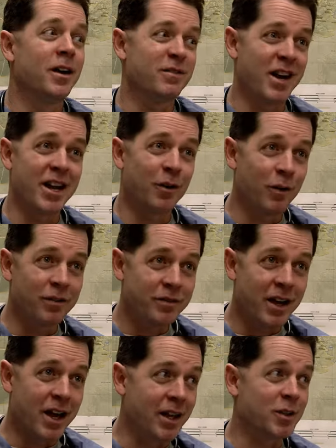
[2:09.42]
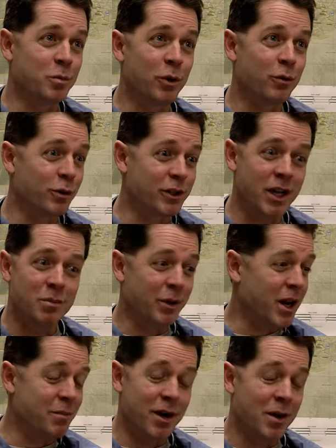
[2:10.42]
If I had a rough day and spoken with a chaplain,
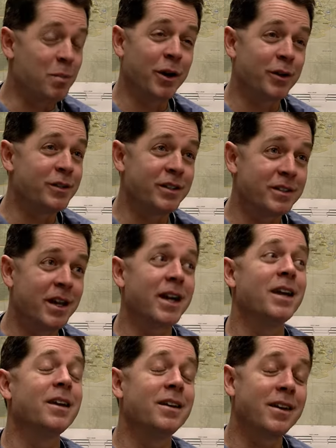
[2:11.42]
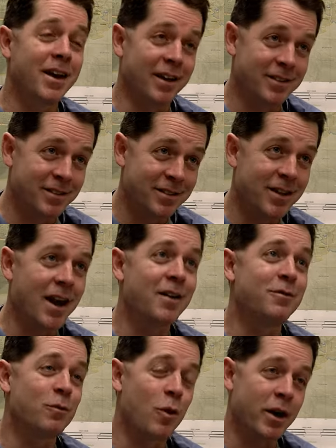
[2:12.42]
I'm not embarrassed to say, yes,
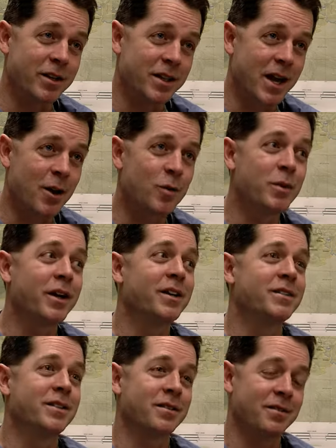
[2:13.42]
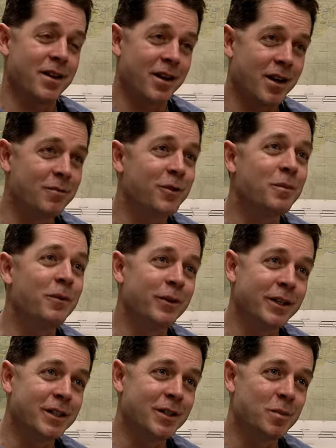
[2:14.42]
I've walked down because I come from a
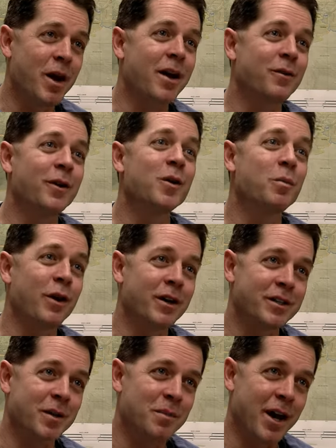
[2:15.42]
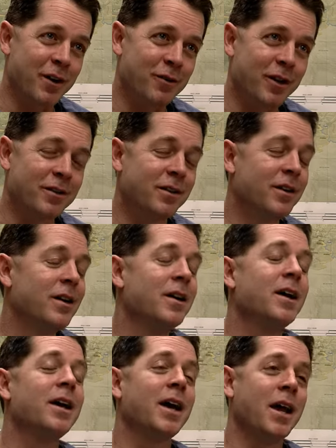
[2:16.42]
religious background, a Protestant background,
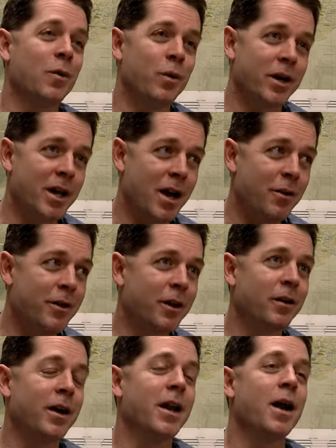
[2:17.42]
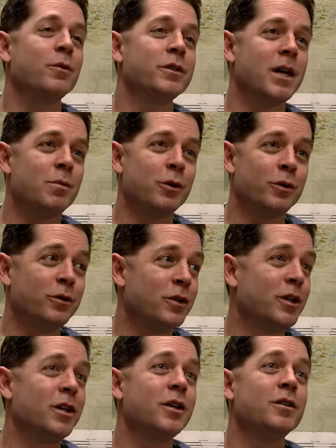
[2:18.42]
and I went down there and I was able
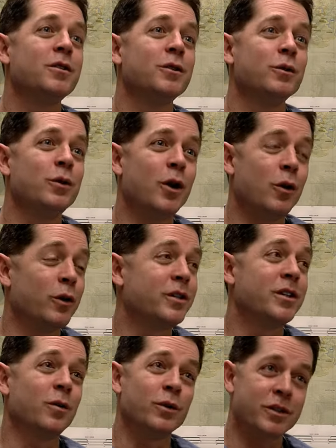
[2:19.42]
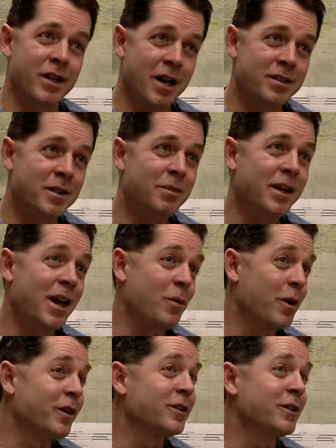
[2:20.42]
to go because it was not something I
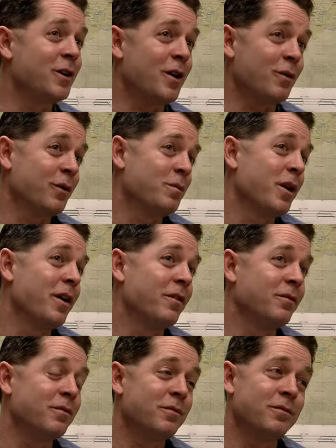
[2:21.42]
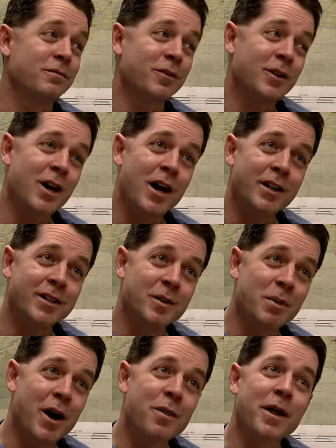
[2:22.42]
wanted to talk with my colleagues
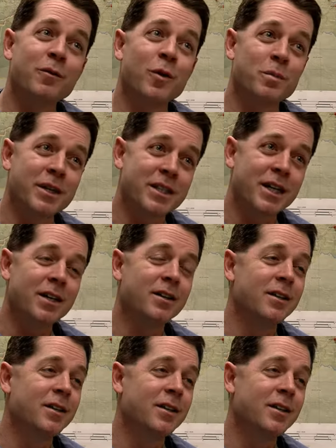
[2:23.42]
about. They were busy.